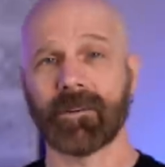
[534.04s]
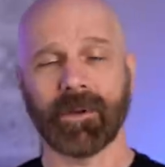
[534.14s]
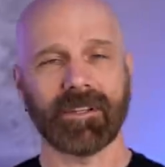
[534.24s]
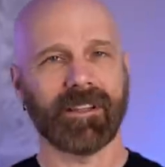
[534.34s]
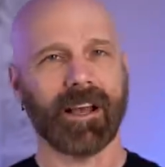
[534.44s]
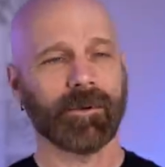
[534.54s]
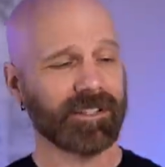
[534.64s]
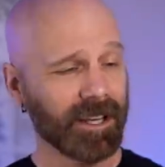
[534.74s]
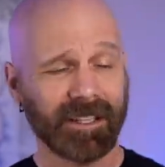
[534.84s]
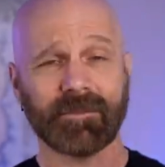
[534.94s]
depend on how much
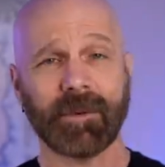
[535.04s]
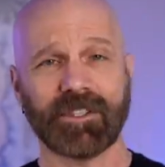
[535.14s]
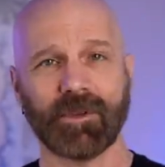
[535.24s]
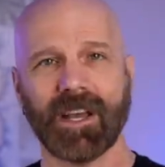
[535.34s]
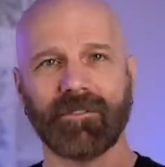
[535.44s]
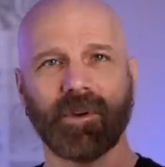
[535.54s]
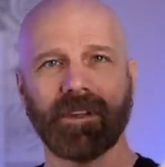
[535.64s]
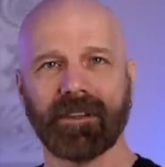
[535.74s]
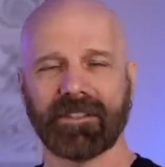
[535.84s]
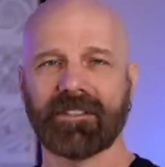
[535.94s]
luggage space you have,
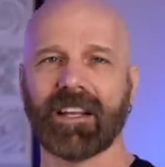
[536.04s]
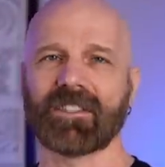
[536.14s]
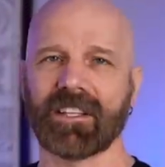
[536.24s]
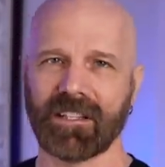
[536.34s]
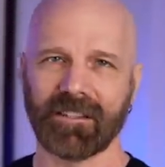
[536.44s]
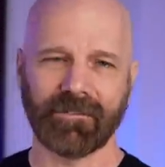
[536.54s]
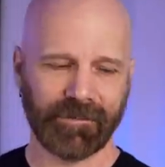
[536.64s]
whether this is actually a good